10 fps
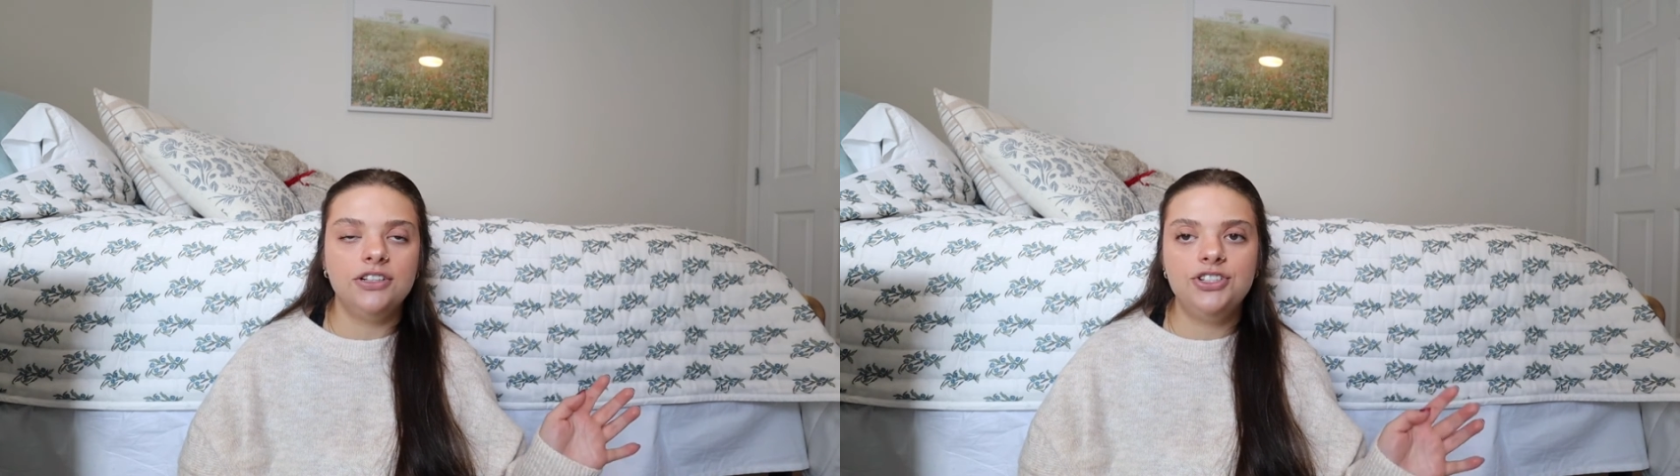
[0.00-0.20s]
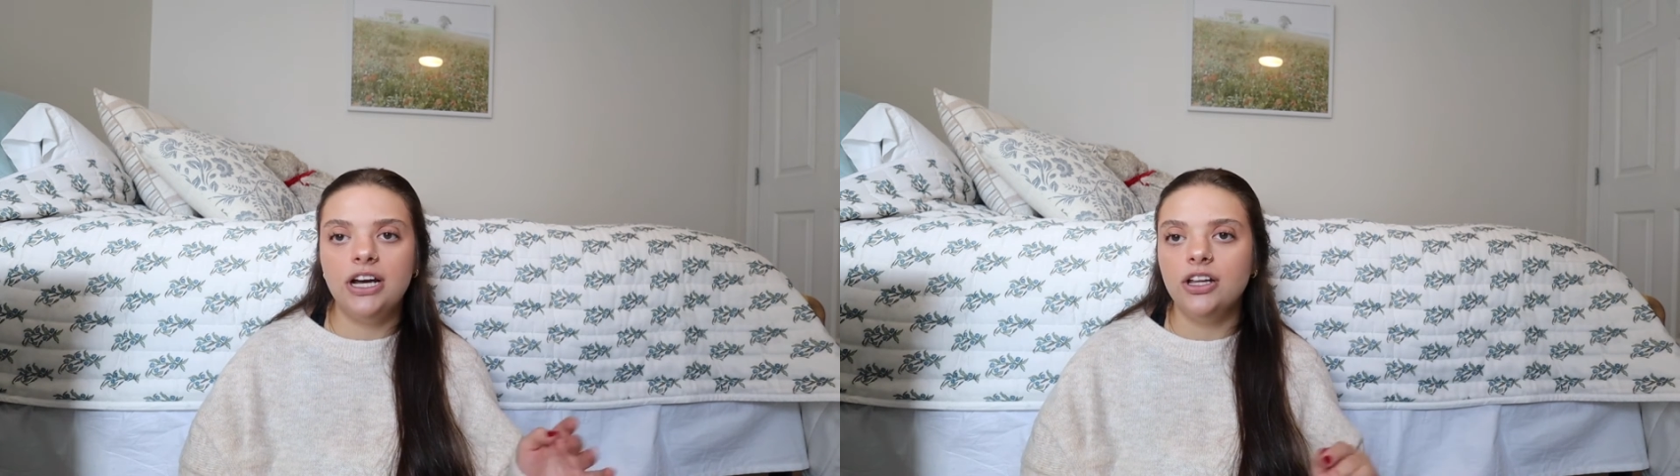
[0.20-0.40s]
a
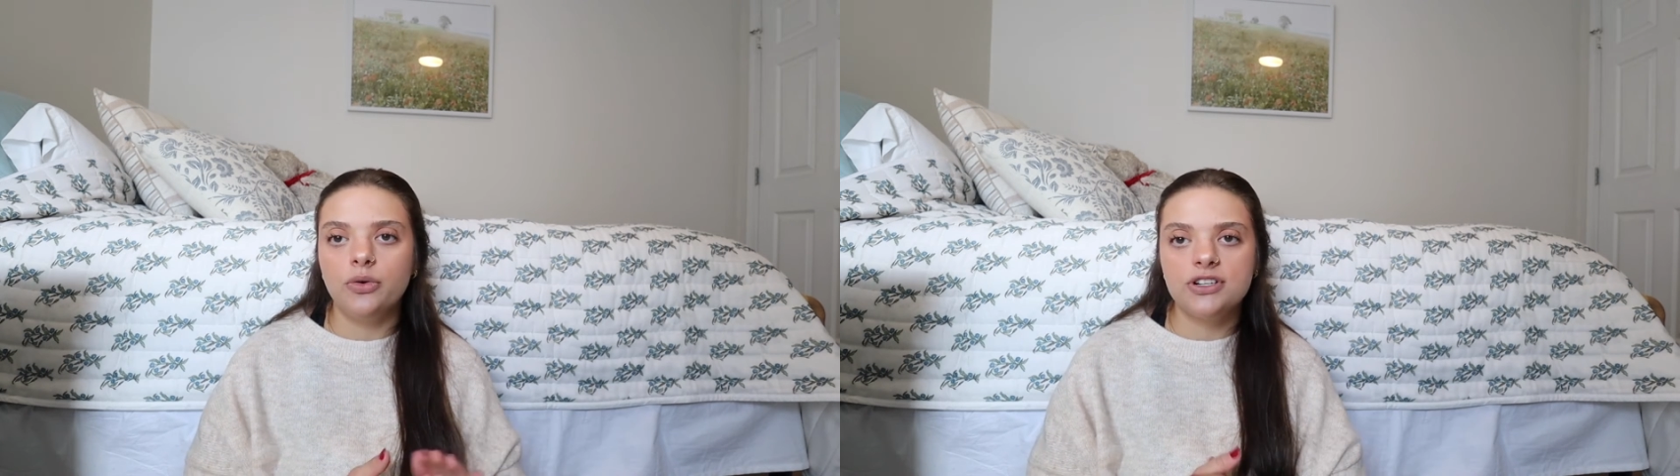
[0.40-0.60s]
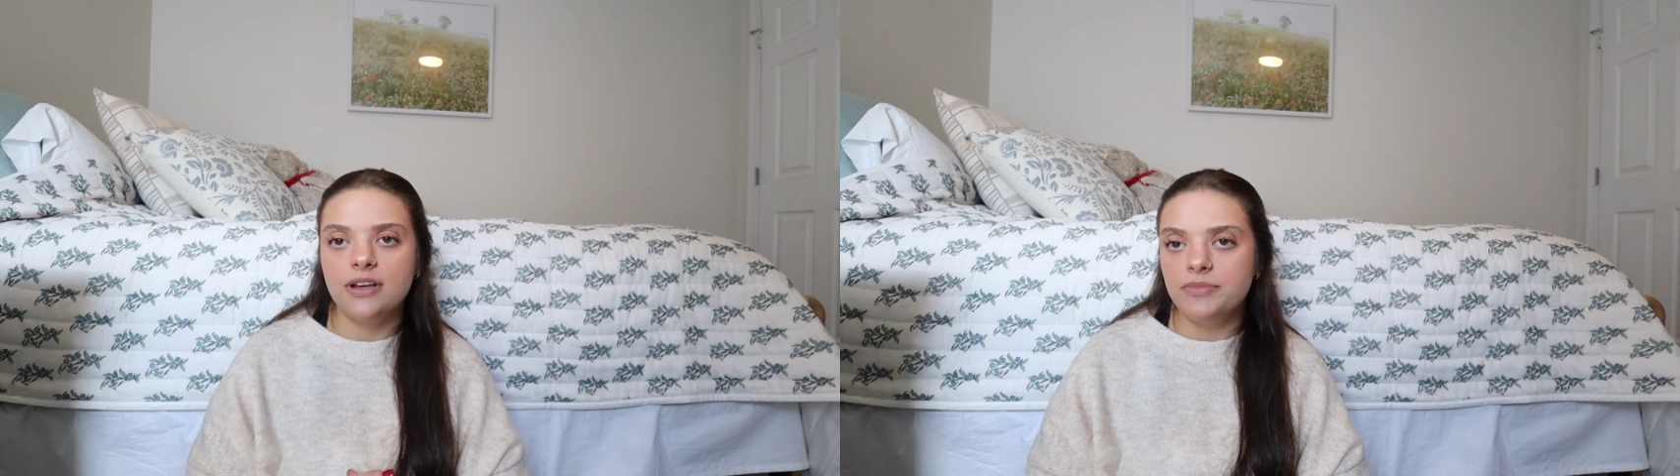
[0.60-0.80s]
Jello
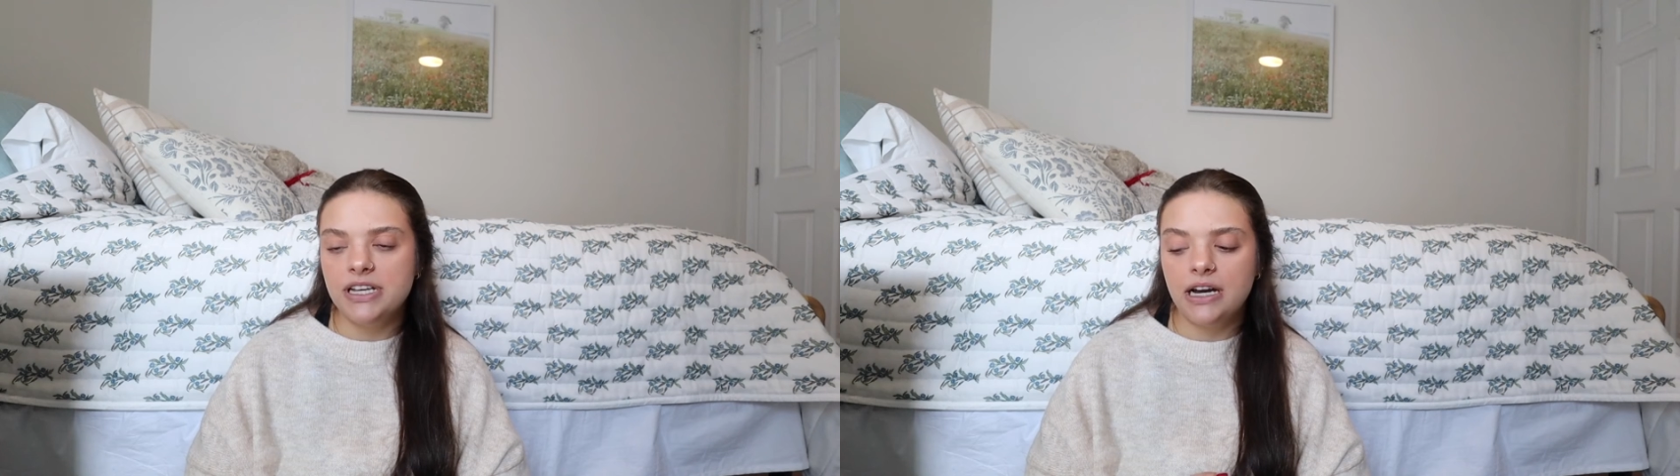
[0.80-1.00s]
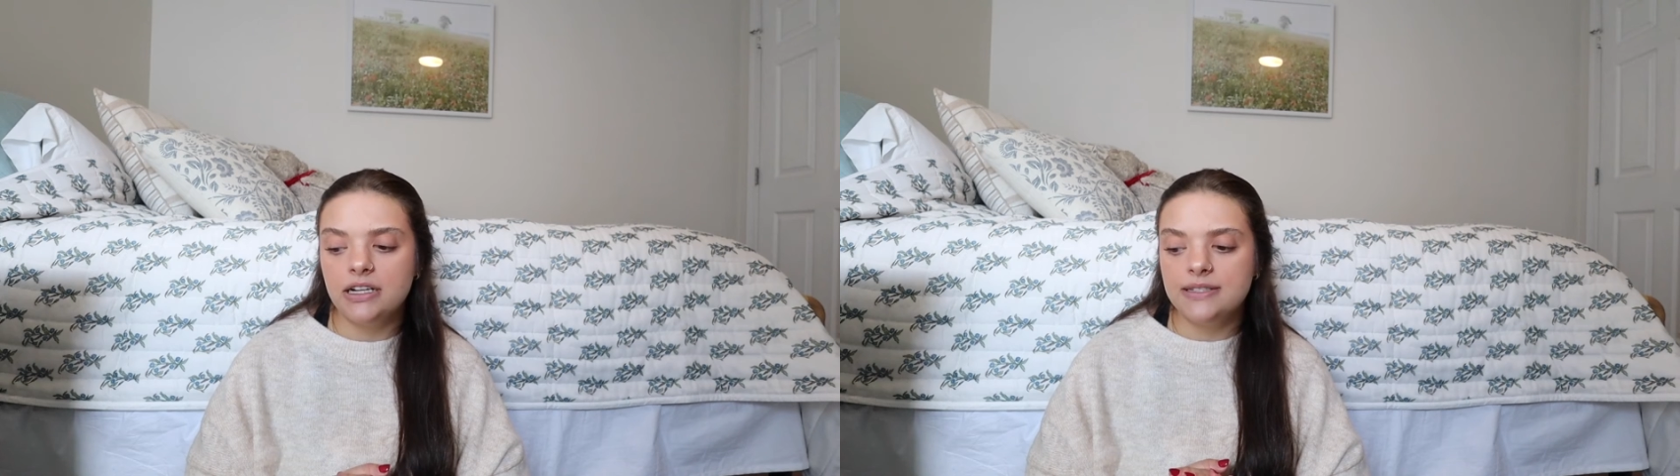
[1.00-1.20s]
or
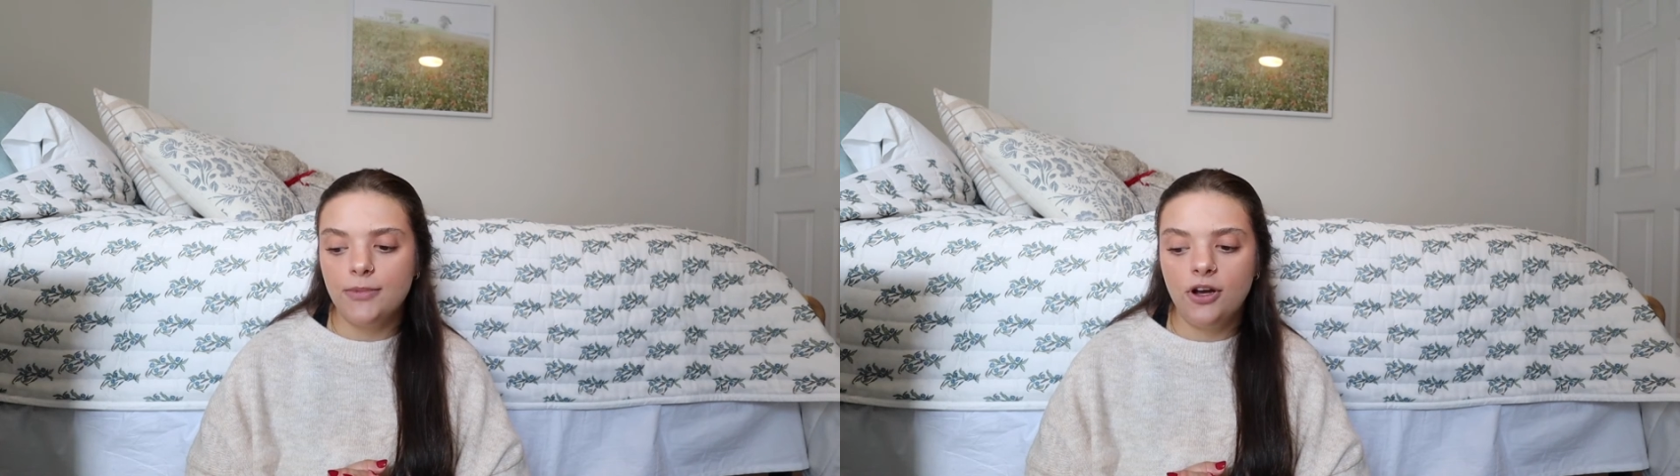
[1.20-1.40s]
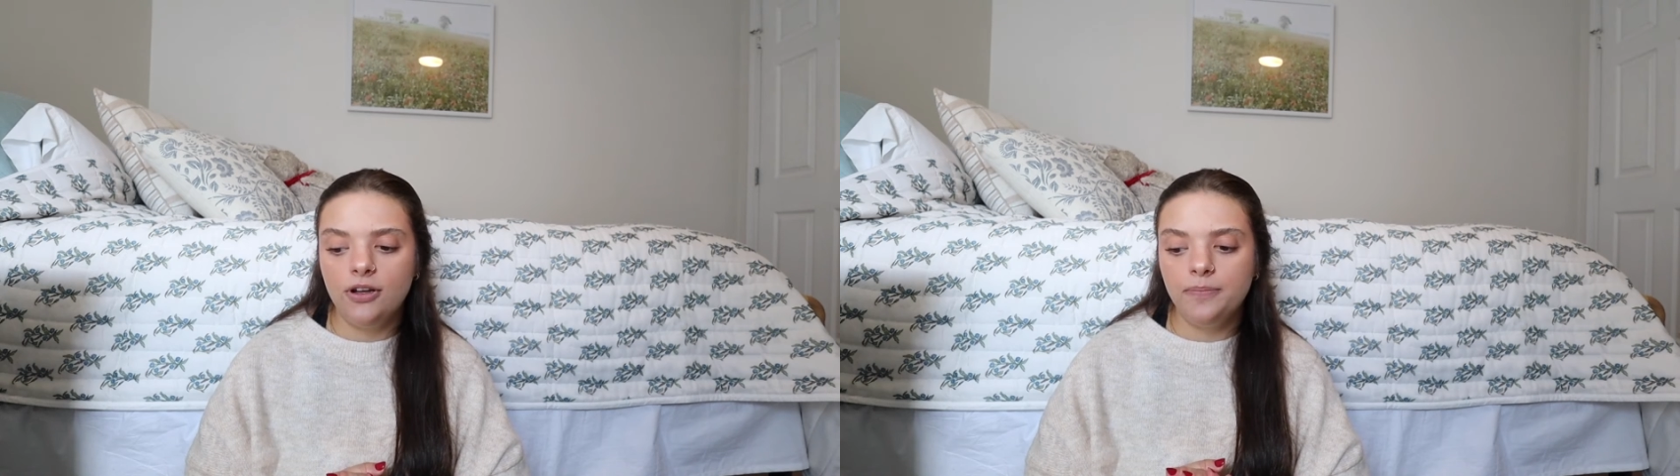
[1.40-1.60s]
something kind of small.